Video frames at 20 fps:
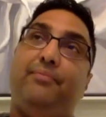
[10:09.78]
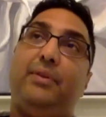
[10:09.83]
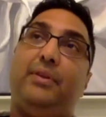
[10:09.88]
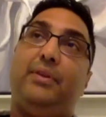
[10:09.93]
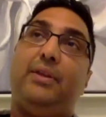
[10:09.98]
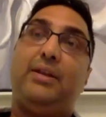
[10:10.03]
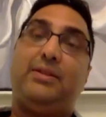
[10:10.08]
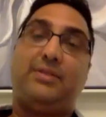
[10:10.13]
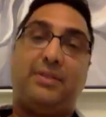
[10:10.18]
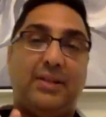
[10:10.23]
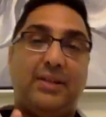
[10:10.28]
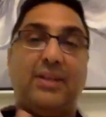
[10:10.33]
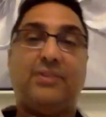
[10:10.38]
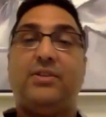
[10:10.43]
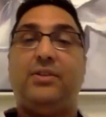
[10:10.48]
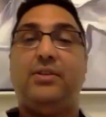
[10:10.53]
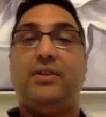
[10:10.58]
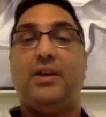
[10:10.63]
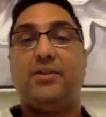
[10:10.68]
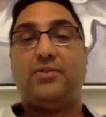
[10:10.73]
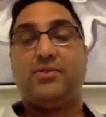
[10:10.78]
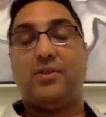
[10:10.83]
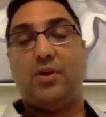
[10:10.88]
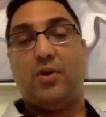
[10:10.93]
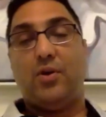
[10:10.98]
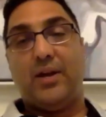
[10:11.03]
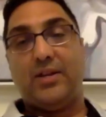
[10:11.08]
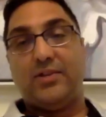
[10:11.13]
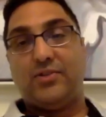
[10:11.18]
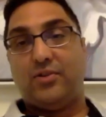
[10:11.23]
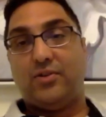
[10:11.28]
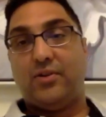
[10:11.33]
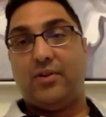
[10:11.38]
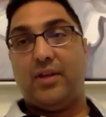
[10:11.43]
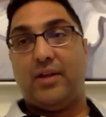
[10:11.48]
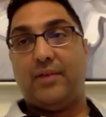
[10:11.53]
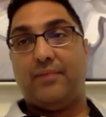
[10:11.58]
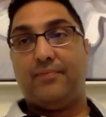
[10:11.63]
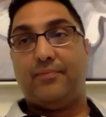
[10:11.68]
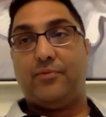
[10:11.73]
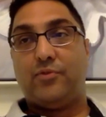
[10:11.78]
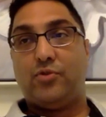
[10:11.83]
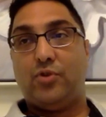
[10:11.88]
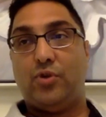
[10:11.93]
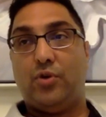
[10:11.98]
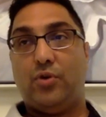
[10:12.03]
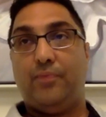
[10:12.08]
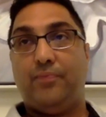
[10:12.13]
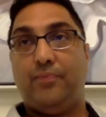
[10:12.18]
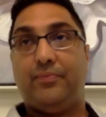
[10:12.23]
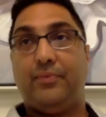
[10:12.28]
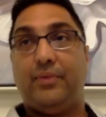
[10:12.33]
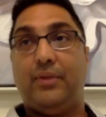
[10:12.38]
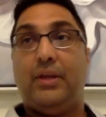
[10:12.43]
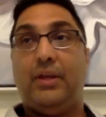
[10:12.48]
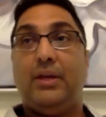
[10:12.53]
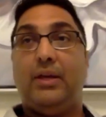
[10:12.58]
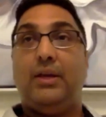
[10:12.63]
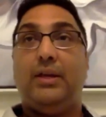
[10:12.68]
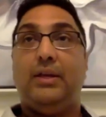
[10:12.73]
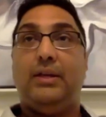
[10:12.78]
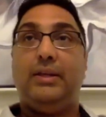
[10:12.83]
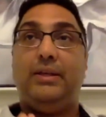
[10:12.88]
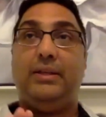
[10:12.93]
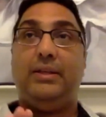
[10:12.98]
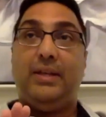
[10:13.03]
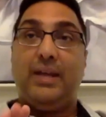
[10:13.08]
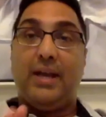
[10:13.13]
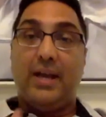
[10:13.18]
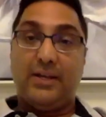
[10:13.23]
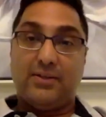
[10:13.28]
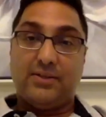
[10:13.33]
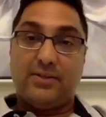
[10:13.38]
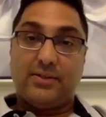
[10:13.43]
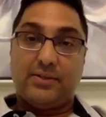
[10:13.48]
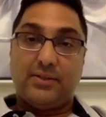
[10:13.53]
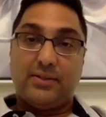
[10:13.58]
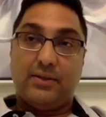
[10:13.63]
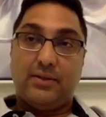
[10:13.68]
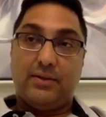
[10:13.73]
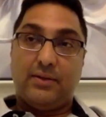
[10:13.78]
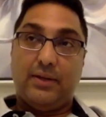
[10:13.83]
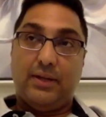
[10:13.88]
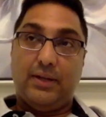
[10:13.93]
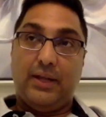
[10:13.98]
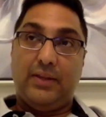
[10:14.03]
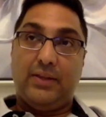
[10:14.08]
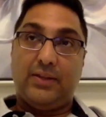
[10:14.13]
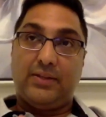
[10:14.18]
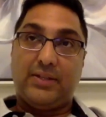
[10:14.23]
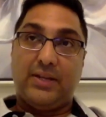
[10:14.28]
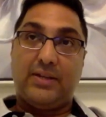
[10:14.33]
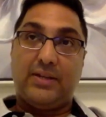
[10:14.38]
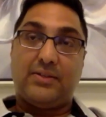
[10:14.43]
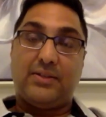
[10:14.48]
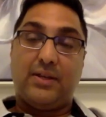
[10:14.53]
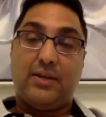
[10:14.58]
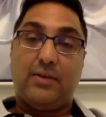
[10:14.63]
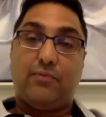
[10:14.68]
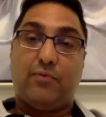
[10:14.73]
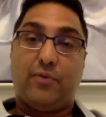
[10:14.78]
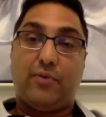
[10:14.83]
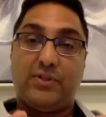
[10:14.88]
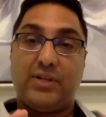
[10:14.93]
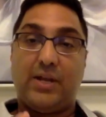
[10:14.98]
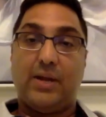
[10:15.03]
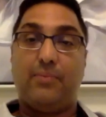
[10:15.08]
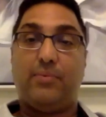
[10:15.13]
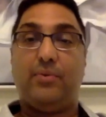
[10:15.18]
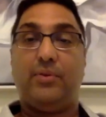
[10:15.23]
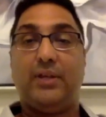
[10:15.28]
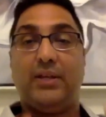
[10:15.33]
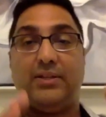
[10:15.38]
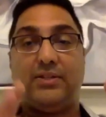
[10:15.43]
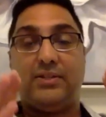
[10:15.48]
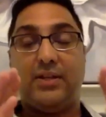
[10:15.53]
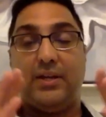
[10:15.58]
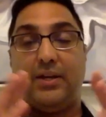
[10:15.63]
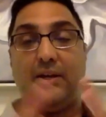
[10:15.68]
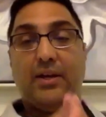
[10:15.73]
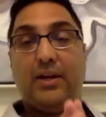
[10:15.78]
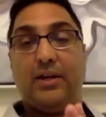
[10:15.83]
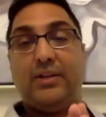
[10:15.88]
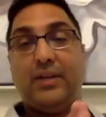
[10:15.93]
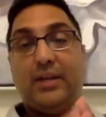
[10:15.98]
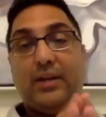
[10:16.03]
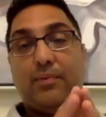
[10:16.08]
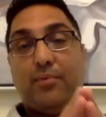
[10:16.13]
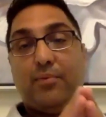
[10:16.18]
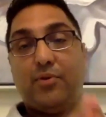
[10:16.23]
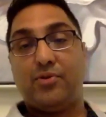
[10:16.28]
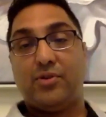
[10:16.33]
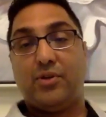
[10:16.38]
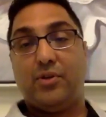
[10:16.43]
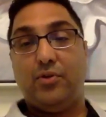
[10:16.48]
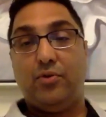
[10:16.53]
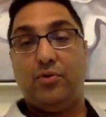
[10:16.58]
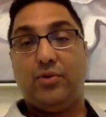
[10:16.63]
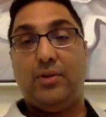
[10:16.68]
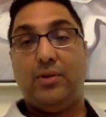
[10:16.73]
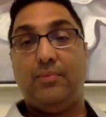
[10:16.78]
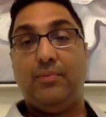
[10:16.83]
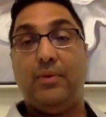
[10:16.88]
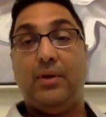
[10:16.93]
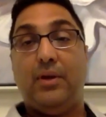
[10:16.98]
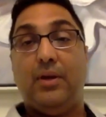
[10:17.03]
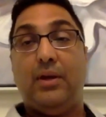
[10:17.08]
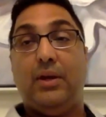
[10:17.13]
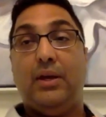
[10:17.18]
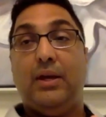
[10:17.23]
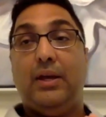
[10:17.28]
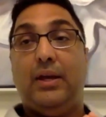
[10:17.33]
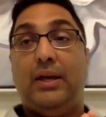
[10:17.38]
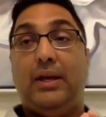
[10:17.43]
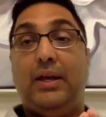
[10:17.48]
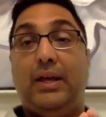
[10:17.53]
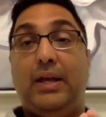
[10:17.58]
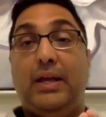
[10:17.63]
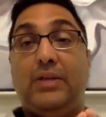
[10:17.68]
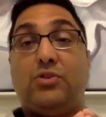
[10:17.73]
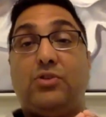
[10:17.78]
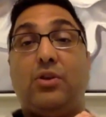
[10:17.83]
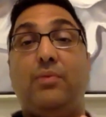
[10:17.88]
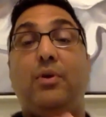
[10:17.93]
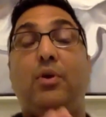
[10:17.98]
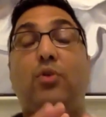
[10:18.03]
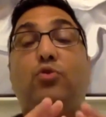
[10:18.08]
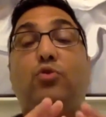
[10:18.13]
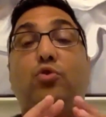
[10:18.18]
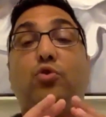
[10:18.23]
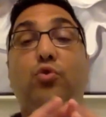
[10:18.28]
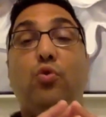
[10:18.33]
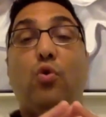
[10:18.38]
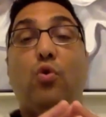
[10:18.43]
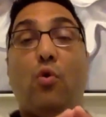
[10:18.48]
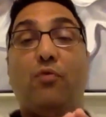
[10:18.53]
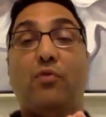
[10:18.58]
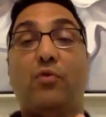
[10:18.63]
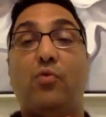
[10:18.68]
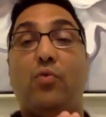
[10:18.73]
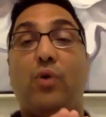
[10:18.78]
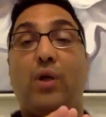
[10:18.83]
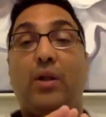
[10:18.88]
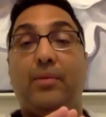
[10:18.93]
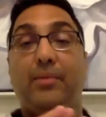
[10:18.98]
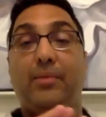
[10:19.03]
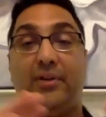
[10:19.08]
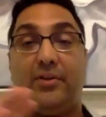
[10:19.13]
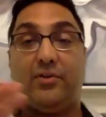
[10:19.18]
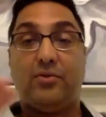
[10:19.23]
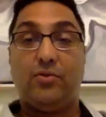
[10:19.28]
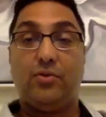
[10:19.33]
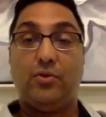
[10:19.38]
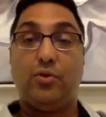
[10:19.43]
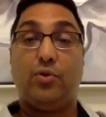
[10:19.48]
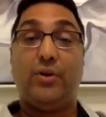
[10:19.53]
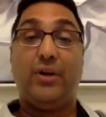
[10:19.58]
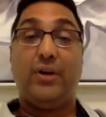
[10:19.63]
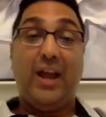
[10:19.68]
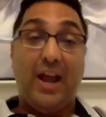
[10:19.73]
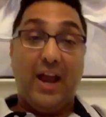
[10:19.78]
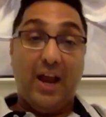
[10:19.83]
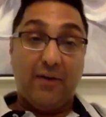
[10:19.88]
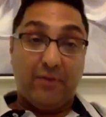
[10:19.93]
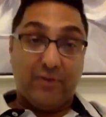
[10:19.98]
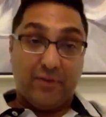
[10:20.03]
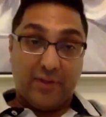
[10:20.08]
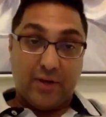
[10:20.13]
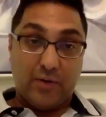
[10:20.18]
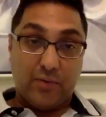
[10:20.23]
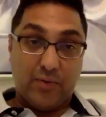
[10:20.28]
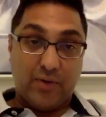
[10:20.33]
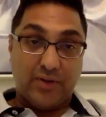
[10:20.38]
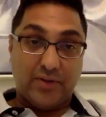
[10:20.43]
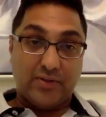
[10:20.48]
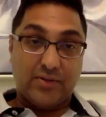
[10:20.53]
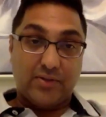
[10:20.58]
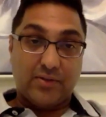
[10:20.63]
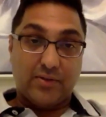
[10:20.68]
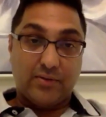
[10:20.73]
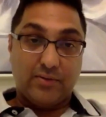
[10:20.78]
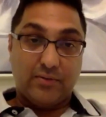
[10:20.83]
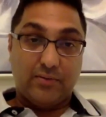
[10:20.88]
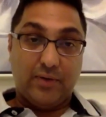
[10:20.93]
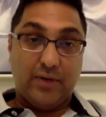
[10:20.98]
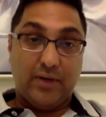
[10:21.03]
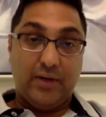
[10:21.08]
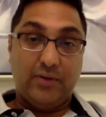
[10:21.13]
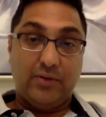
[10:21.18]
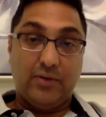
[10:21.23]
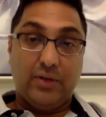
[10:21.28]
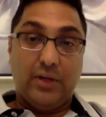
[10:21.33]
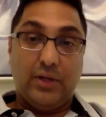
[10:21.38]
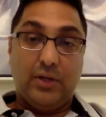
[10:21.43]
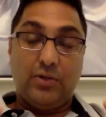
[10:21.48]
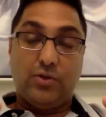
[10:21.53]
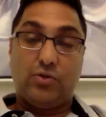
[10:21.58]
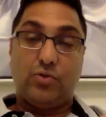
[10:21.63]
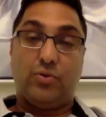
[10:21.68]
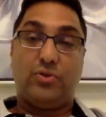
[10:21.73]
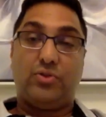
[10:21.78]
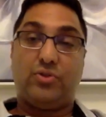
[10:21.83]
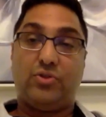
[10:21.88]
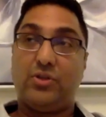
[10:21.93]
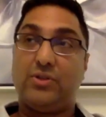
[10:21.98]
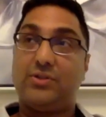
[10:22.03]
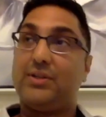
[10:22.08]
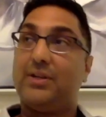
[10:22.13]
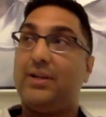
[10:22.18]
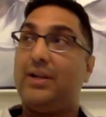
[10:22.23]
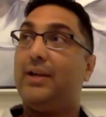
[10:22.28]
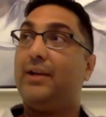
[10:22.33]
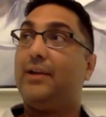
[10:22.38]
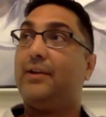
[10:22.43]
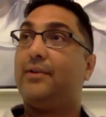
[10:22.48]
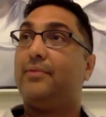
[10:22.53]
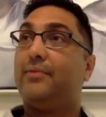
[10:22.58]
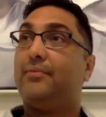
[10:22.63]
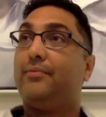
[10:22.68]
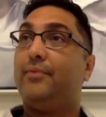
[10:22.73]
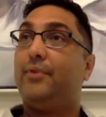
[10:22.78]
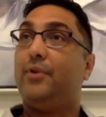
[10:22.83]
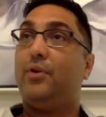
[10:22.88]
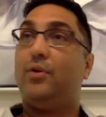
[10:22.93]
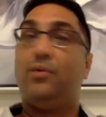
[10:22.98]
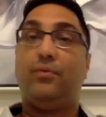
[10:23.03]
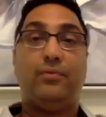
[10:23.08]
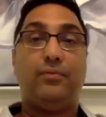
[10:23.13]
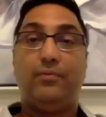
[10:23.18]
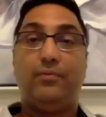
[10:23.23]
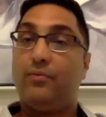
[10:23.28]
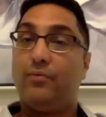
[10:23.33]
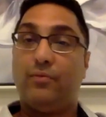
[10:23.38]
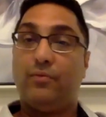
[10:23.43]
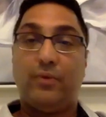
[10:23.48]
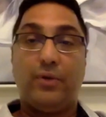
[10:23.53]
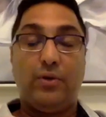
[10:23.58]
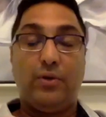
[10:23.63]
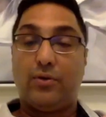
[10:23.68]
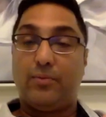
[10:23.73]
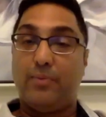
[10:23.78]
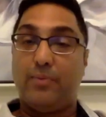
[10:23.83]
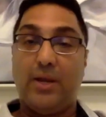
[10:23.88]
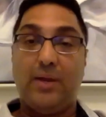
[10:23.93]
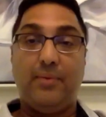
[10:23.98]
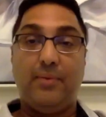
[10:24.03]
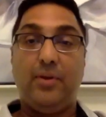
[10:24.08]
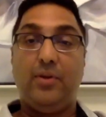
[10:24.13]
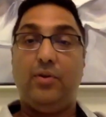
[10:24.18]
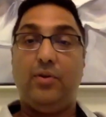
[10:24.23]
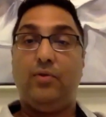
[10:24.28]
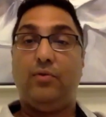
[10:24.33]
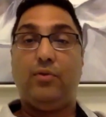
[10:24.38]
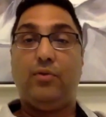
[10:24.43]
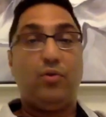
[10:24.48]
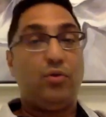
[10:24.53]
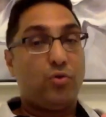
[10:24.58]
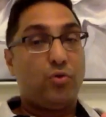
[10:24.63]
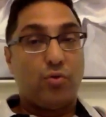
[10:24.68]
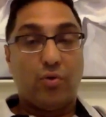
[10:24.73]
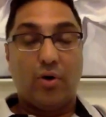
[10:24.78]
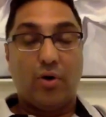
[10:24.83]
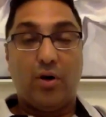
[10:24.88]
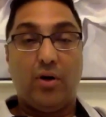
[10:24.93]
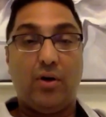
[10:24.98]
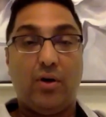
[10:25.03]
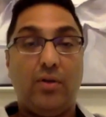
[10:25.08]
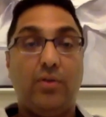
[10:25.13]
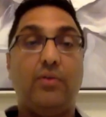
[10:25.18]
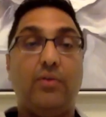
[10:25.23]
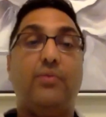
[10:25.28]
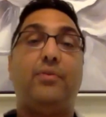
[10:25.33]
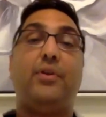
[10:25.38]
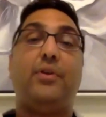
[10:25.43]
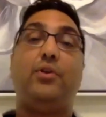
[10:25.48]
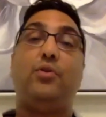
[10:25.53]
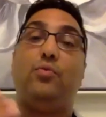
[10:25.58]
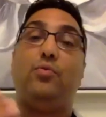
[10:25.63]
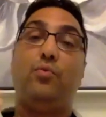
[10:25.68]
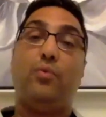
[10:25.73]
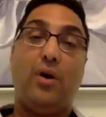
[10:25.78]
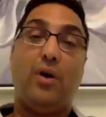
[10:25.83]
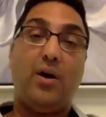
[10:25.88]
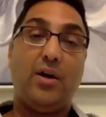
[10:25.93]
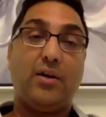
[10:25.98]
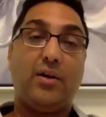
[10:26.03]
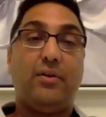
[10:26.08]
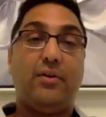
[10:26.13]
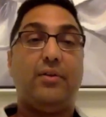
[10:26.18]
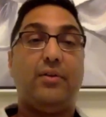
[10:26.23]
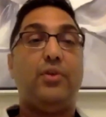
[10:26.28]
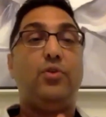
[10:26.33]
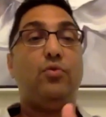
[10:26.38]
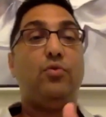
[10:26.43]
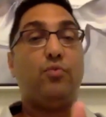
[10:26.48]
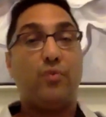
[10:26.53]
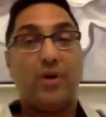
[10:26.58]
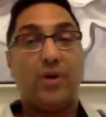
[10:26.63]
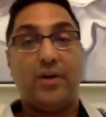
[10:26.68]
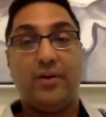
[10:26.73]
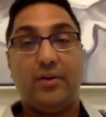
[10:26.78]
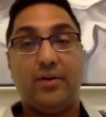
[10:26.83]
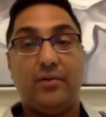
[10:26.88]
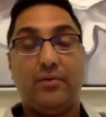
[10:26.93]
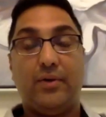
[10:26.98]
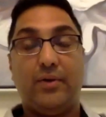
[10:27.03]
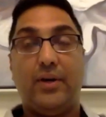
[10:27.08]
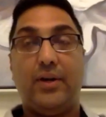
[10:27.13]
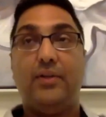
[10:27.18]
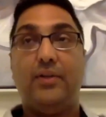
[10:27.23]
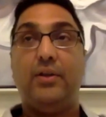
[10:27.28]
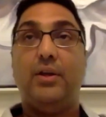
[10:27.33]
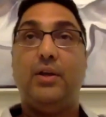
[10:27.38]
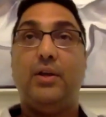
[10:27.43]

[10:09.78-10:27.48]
That's a yes or no answer to that. So yes, in the sense that, for example, let's say I take a person on your team, it's going to be too overwhelming to learn everything at once, right? So it's just like, when you're a baby, you crawl, then you walk, then you run, right?